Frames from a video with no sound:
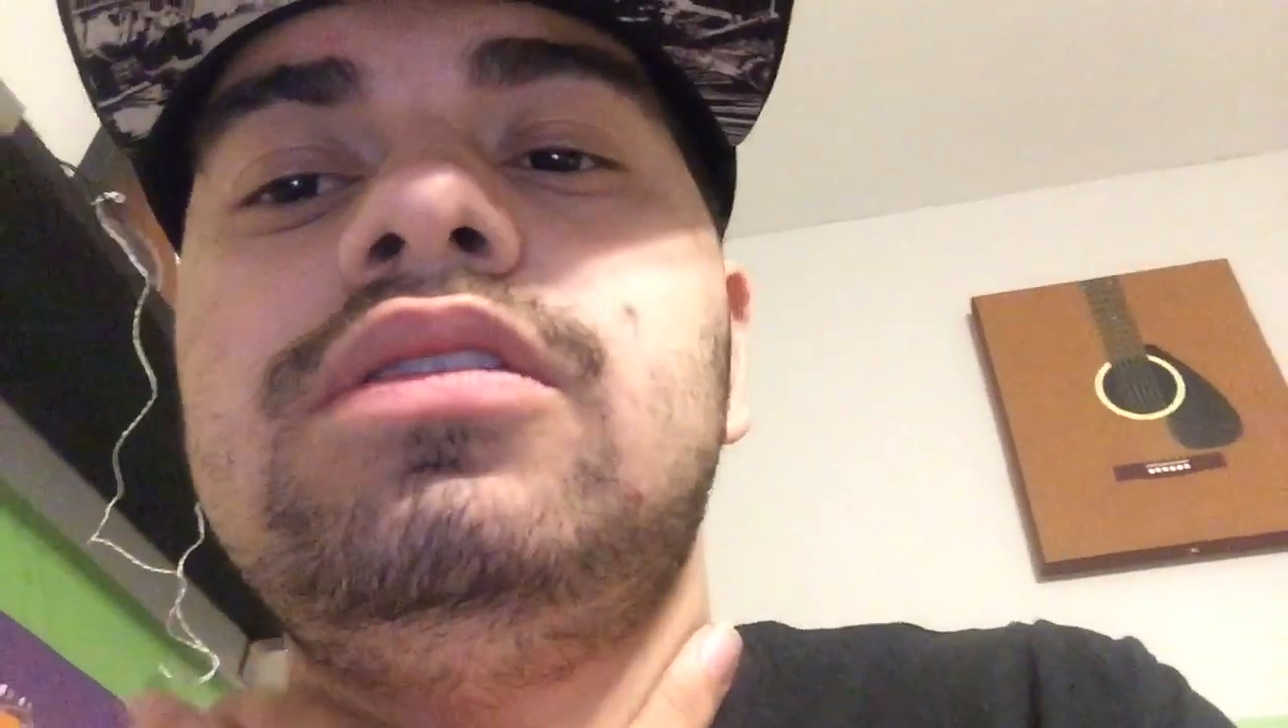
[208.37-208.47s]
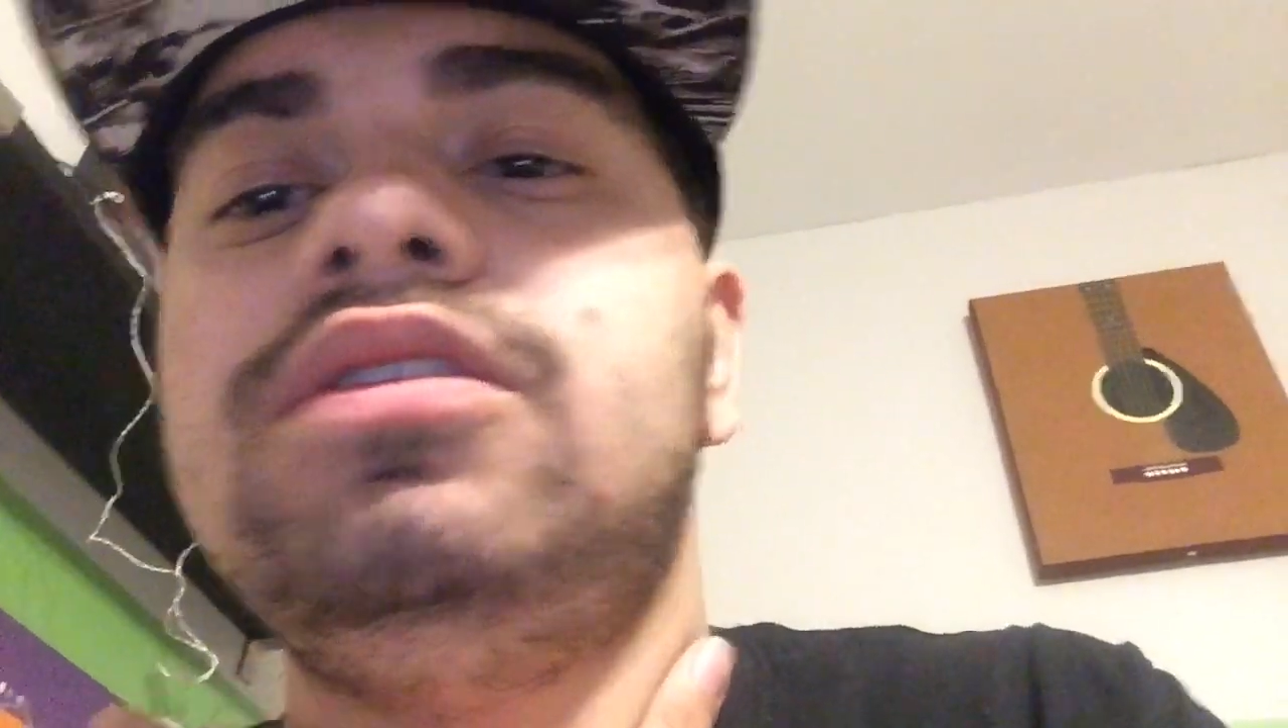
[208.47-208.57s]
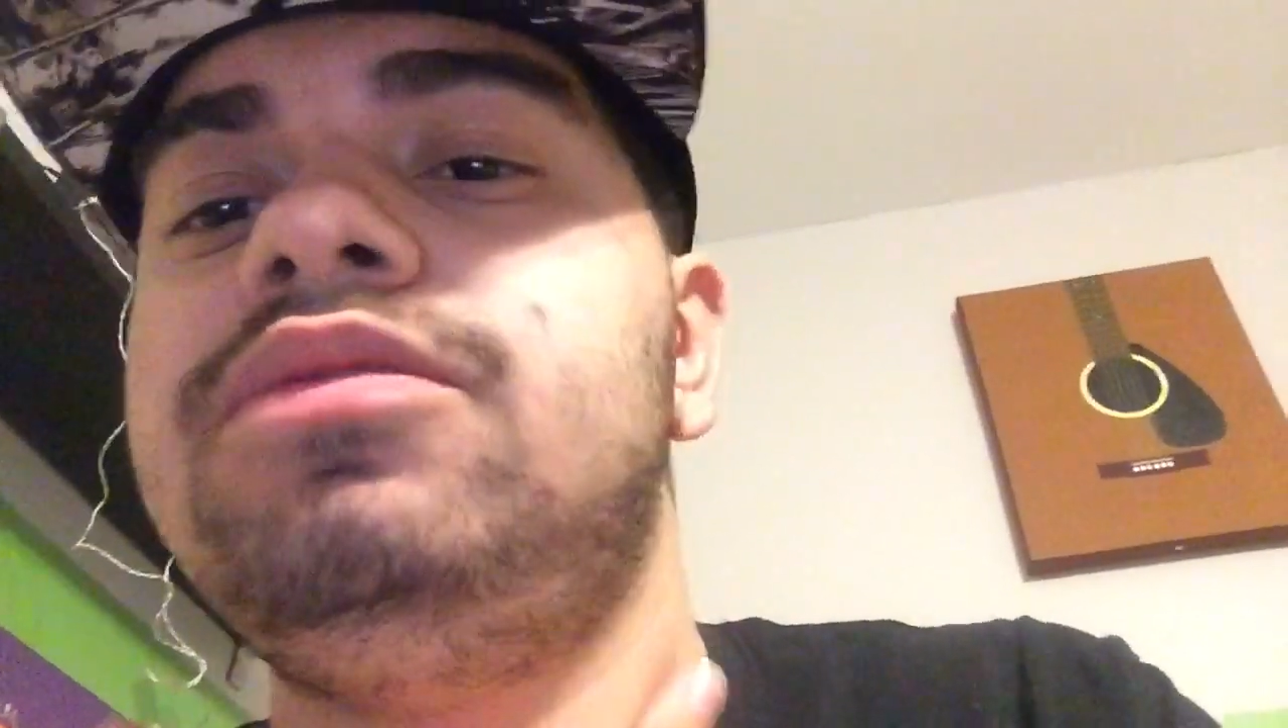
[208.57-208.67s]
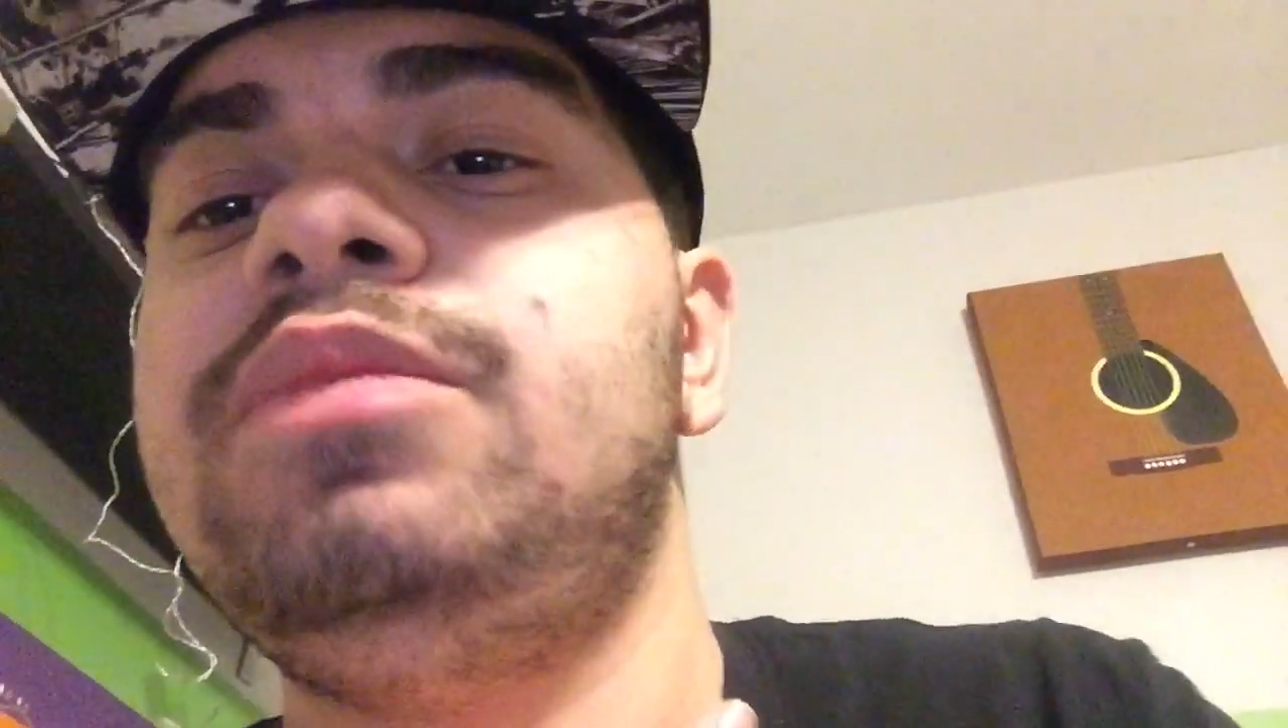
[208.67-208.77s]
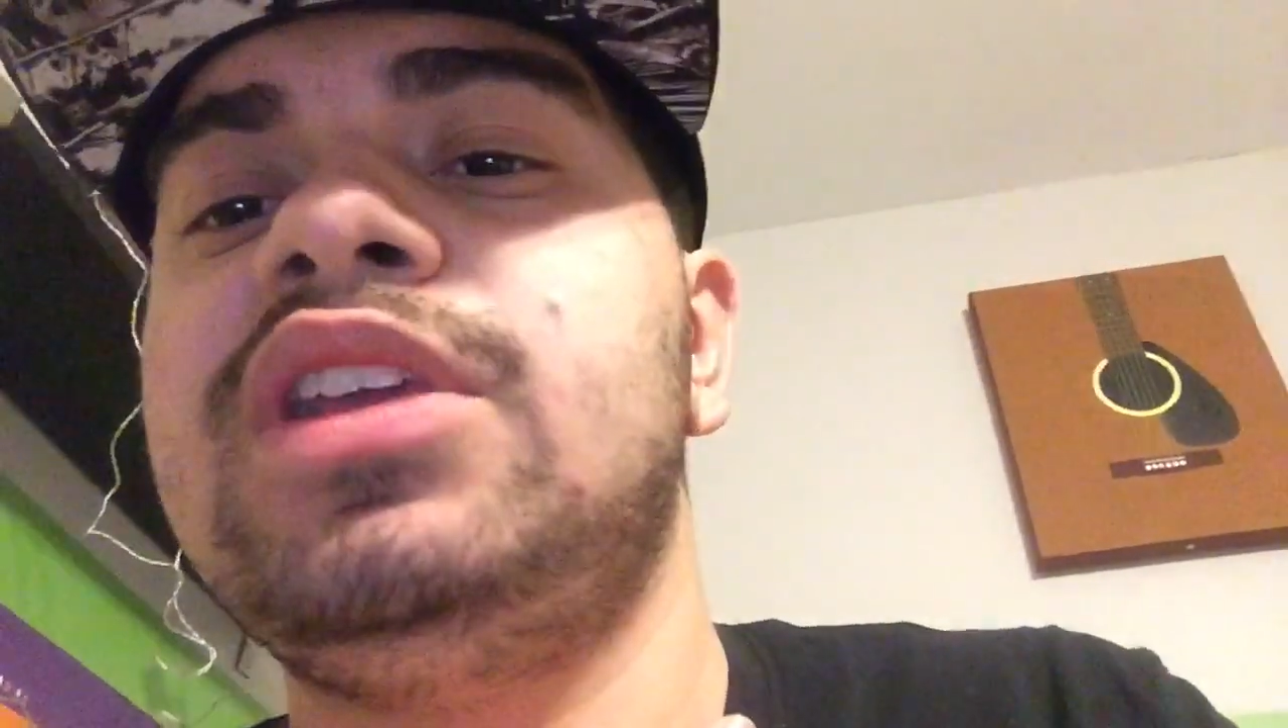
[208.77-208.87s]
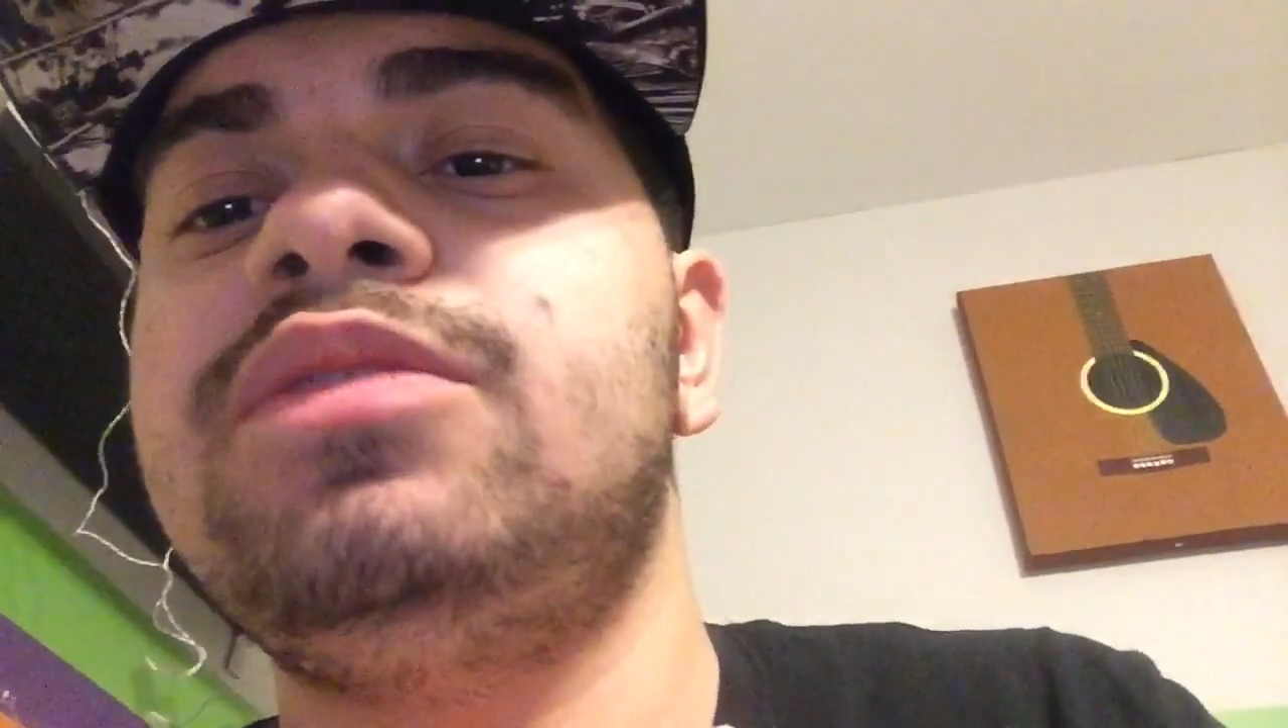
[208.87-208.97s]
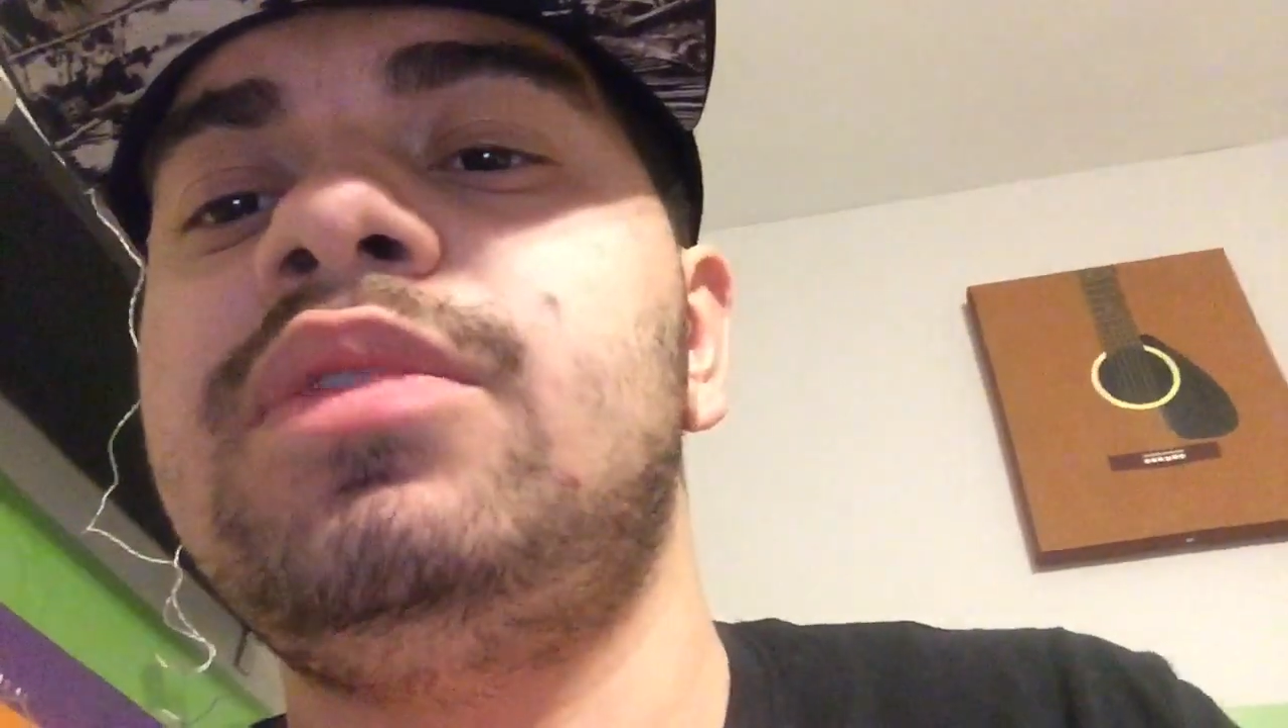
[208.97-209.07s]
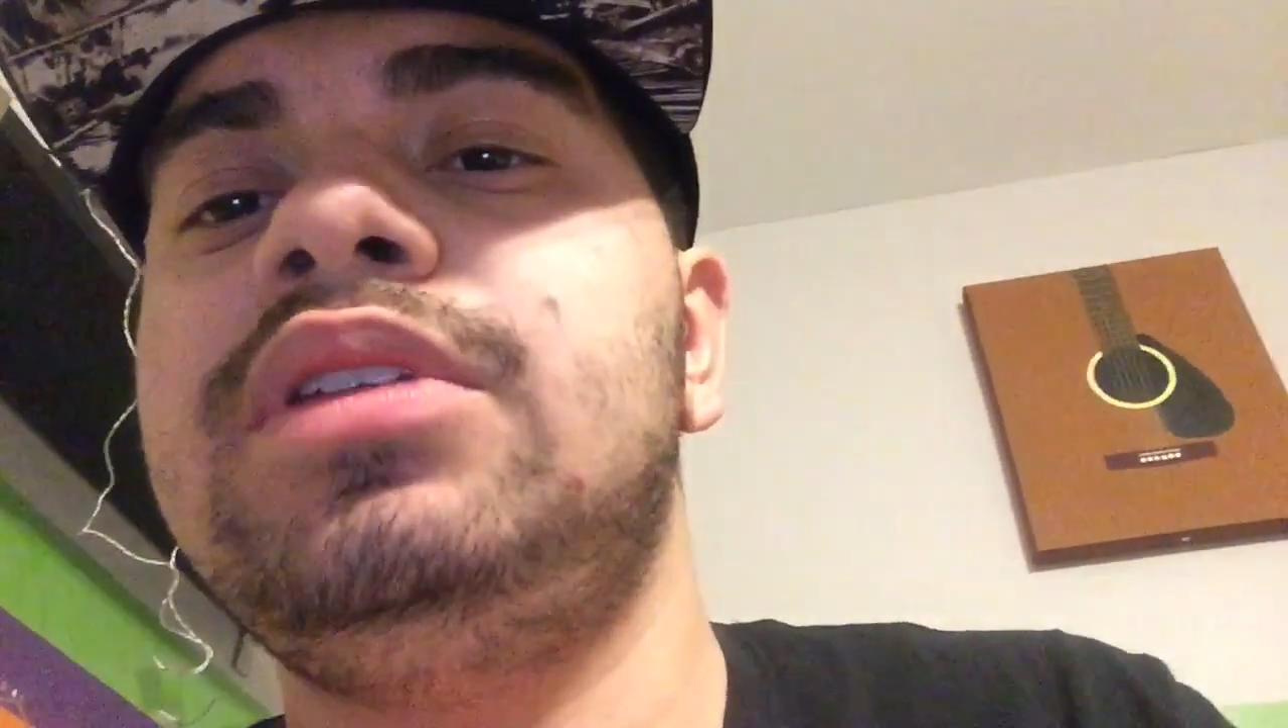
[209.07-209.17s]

It just makes